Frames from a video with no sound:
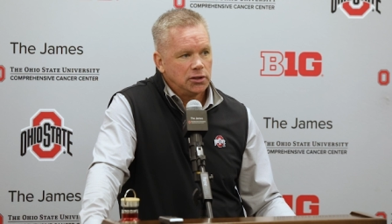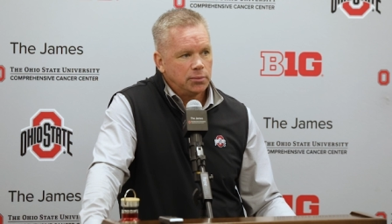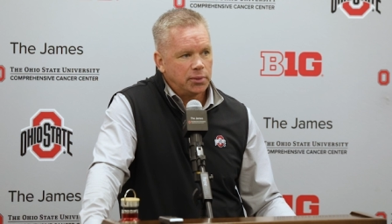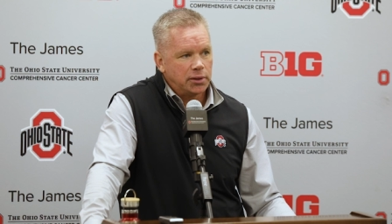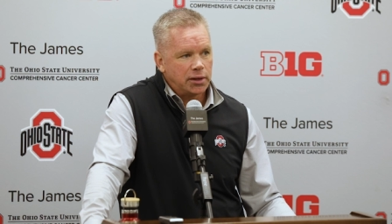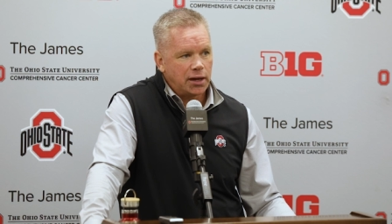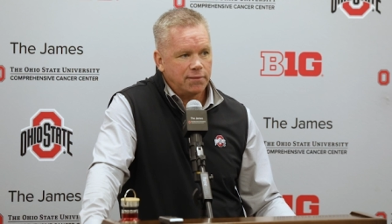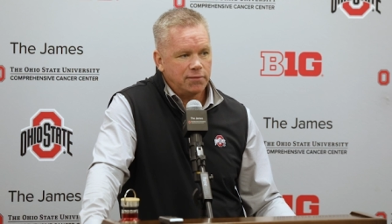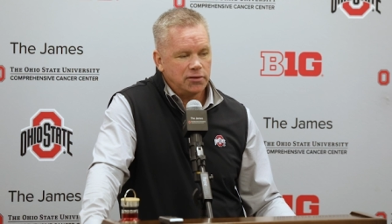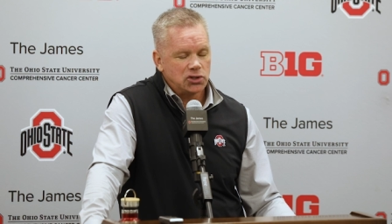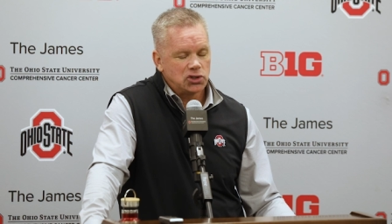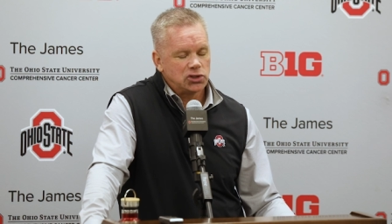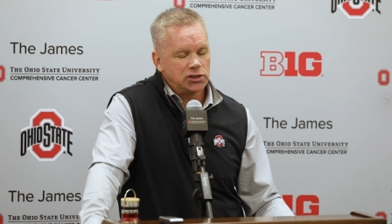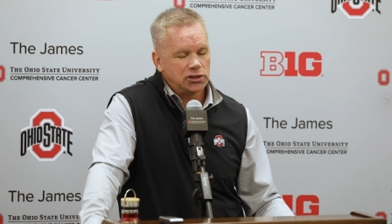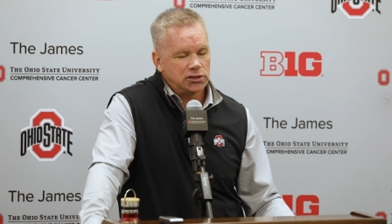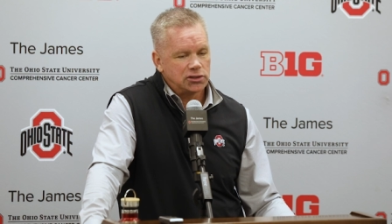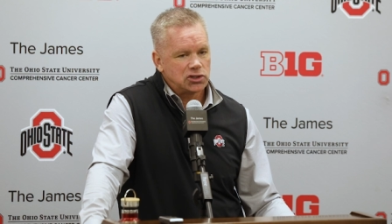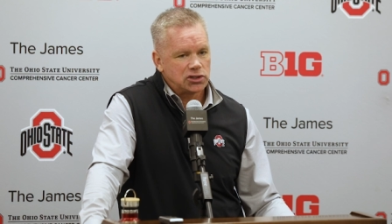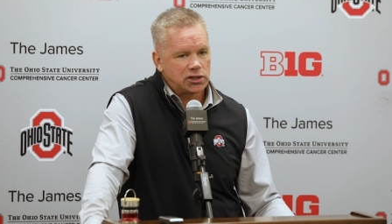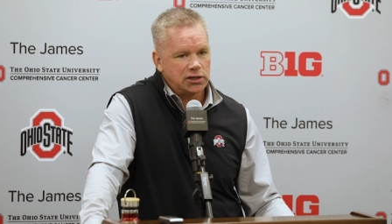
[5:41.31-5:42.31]
But obviously
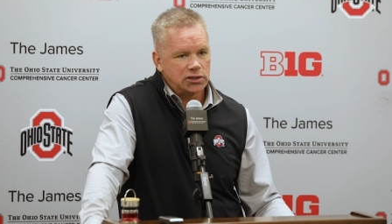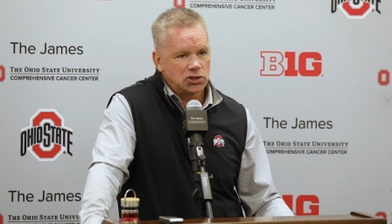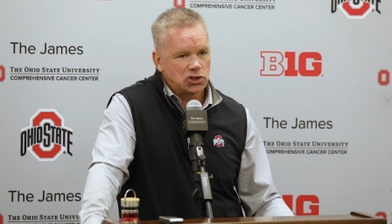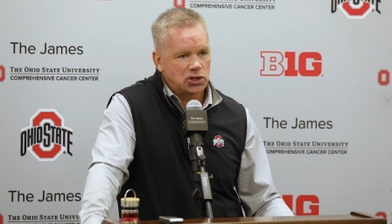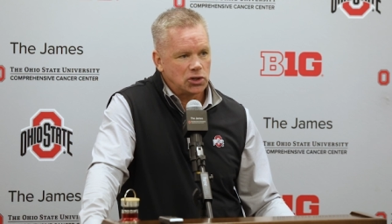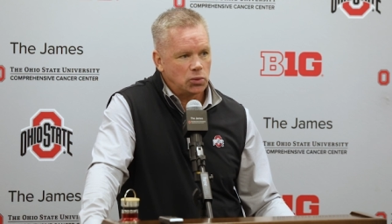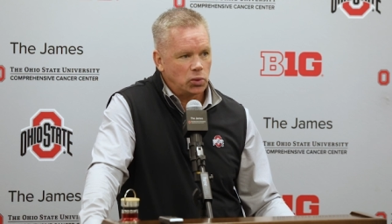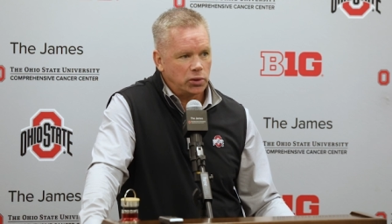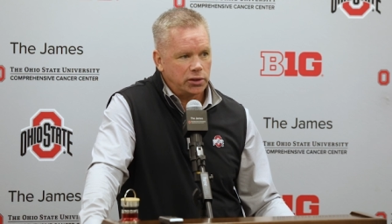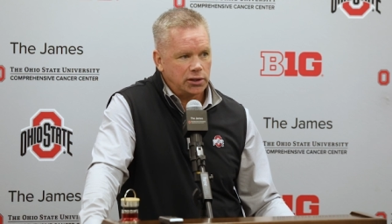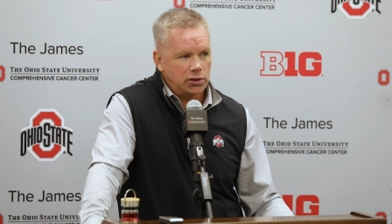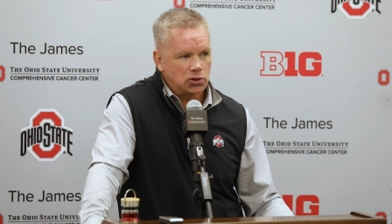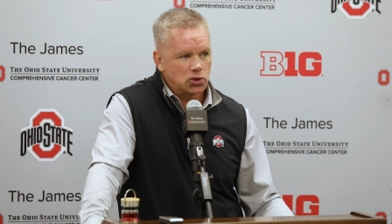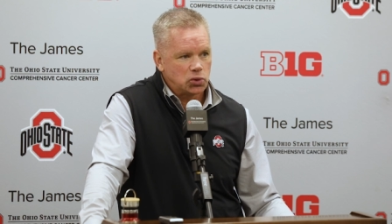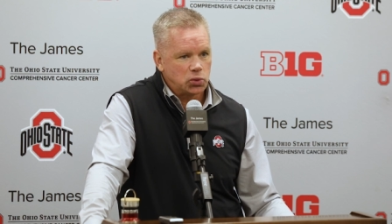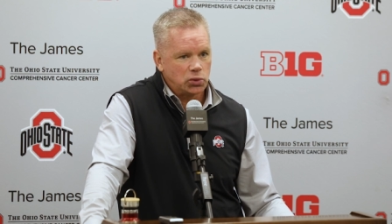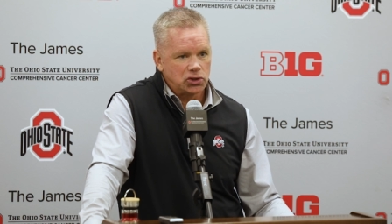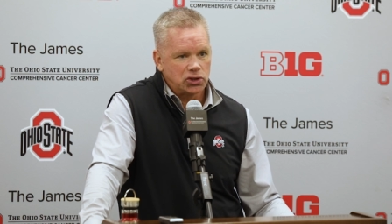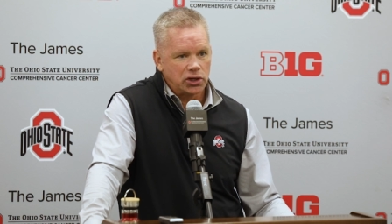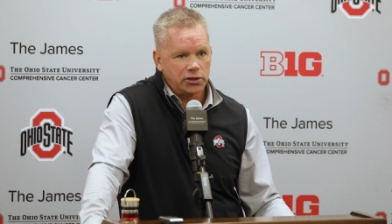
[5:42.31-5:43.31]
it's against someone
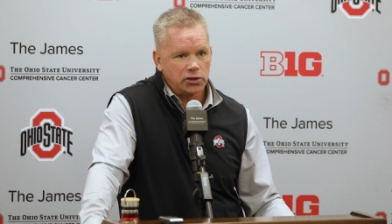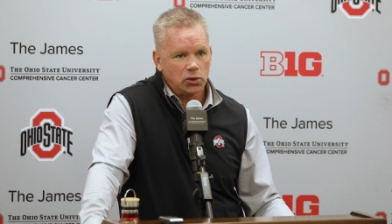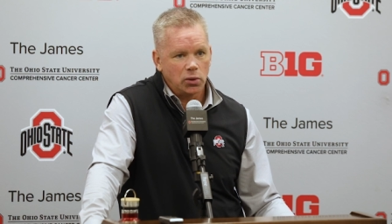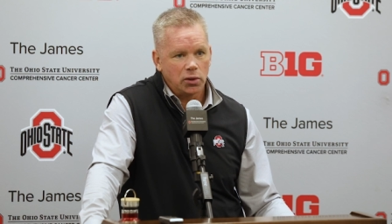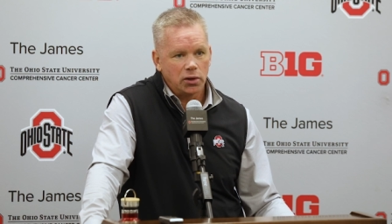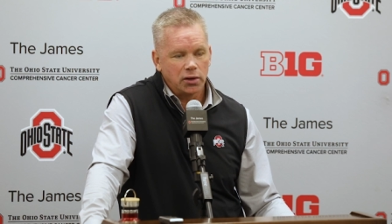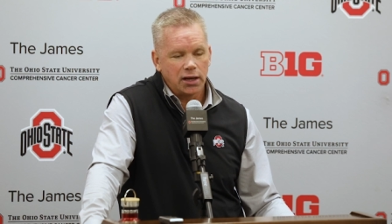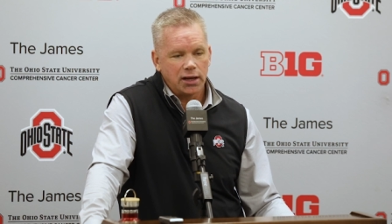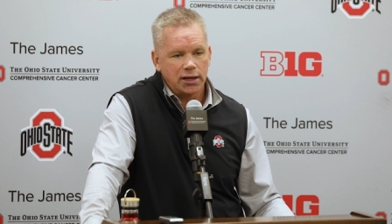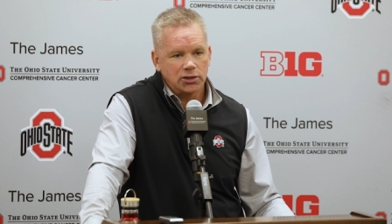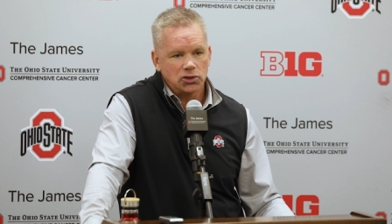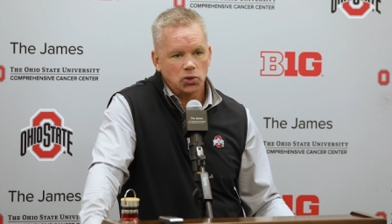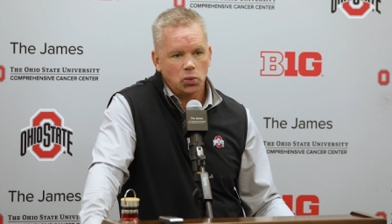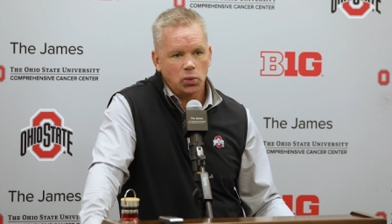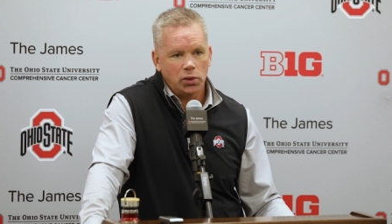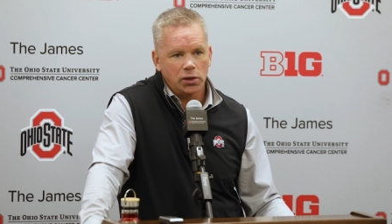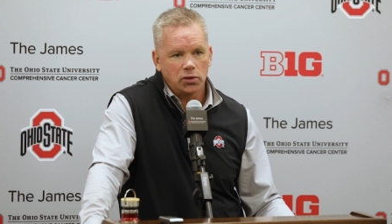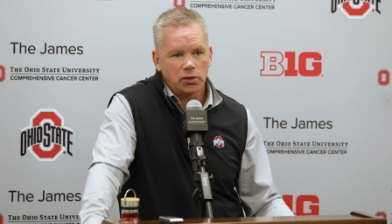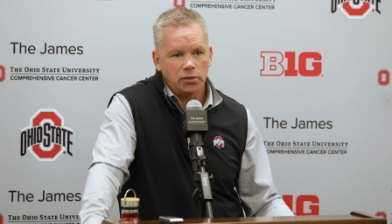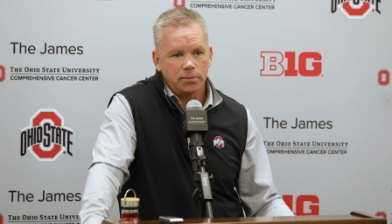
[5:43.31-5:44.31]
else, which I know our guys will
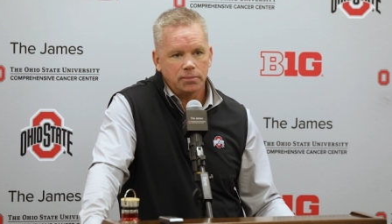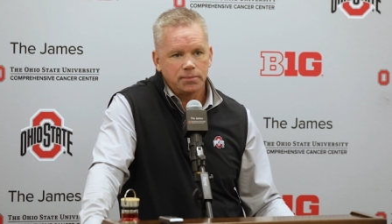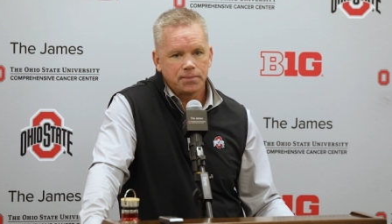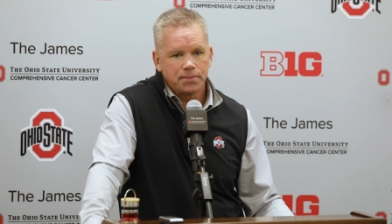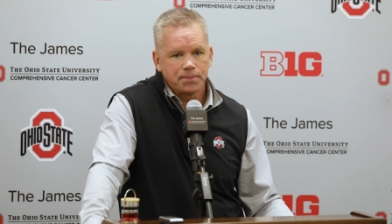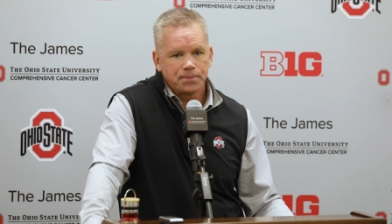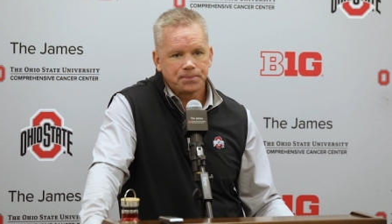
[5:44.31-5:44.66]
welcome.